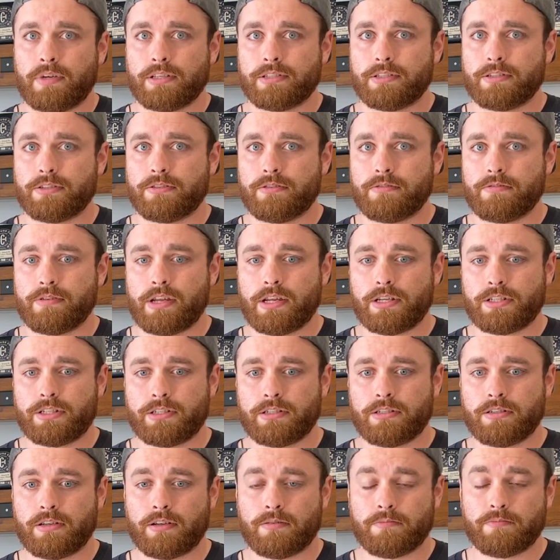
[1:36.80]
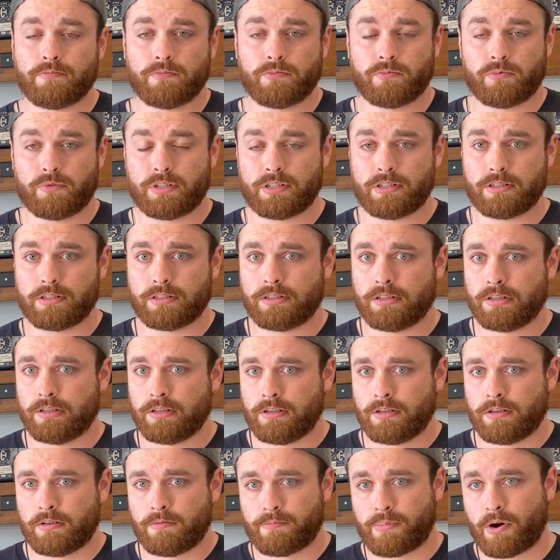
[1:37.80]
As a donation, um, we
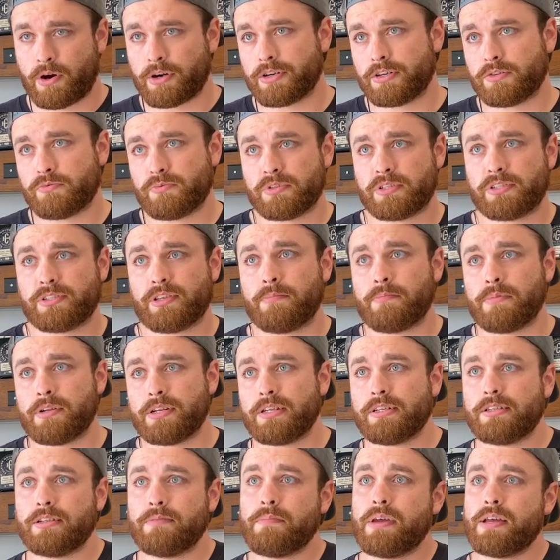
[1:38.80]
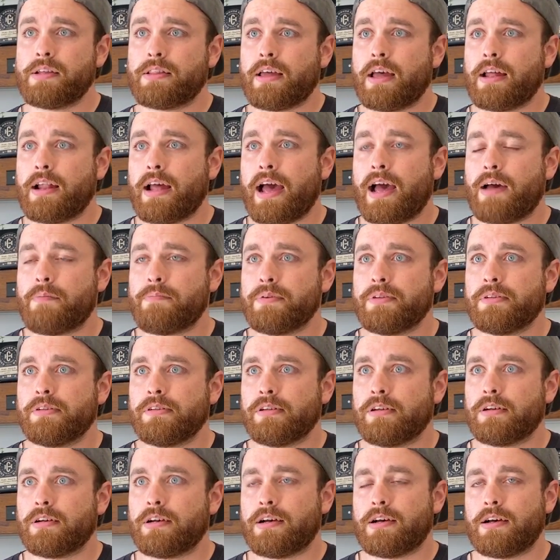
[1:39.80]
partnered with somebody to make that happen,
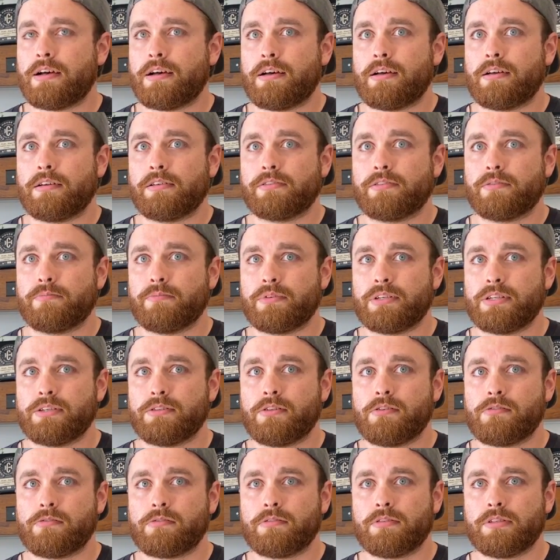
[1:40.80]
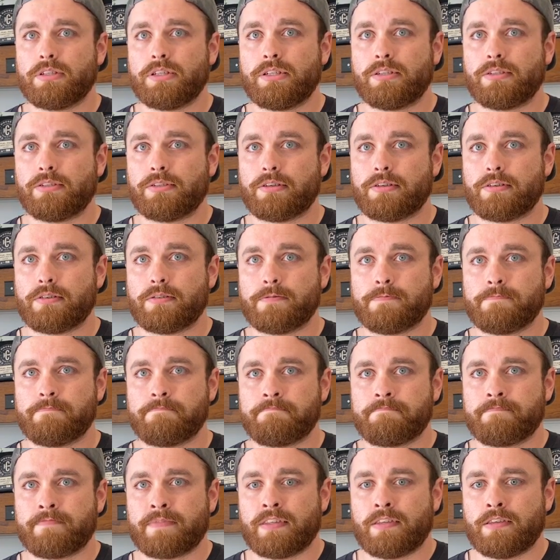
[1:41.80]
uh, somebody locally. So,
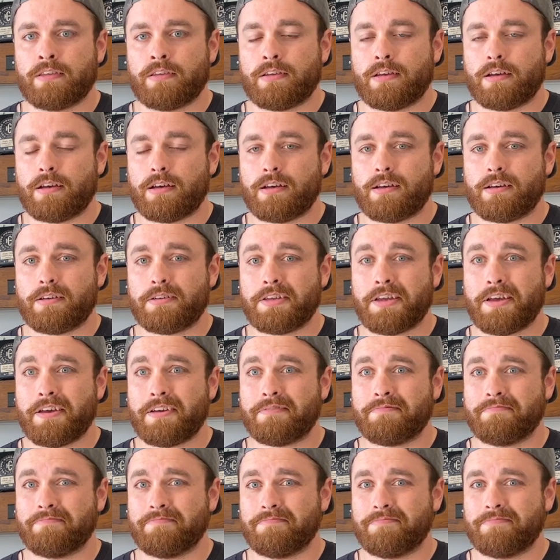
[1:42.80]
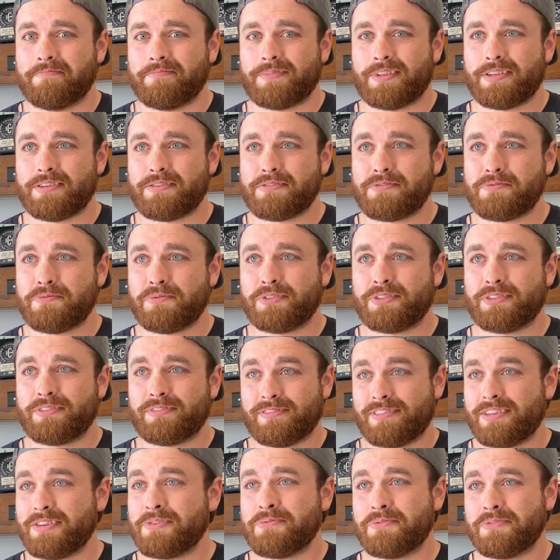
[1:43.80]
uh, yeah, it
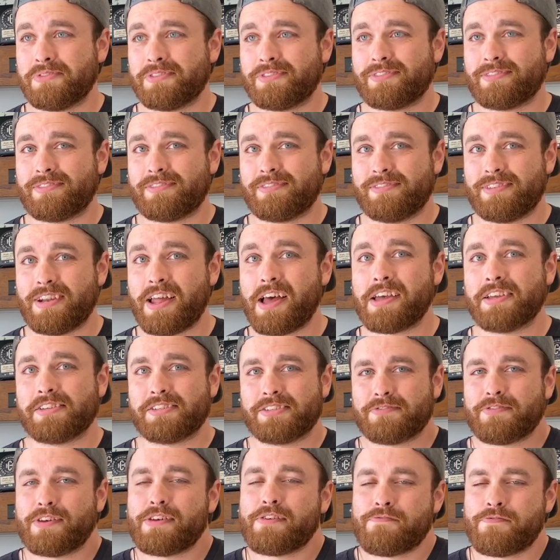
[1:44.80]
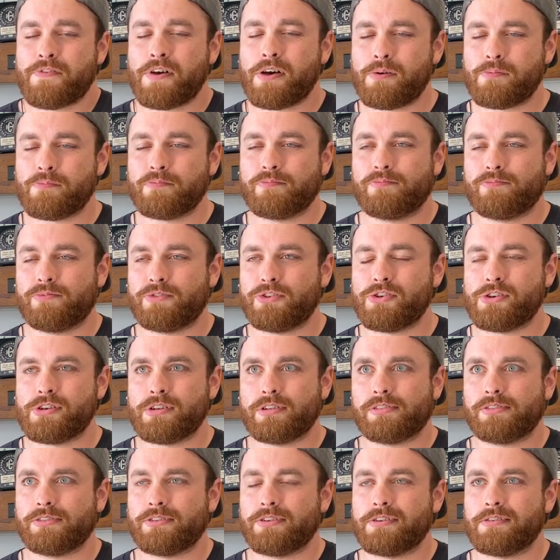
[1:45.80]
was it was nice. It, it felt
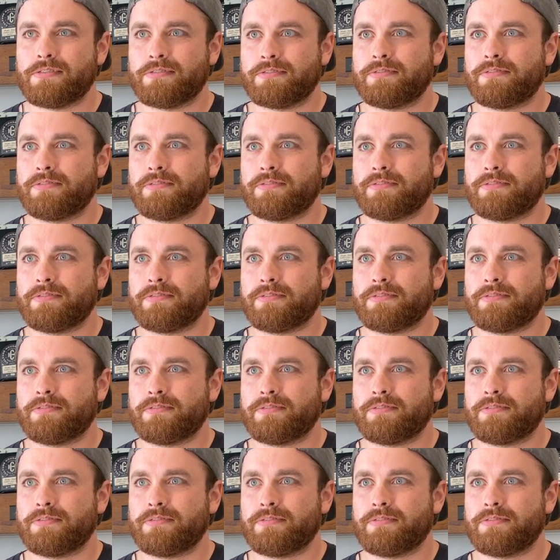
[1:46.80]
good. So.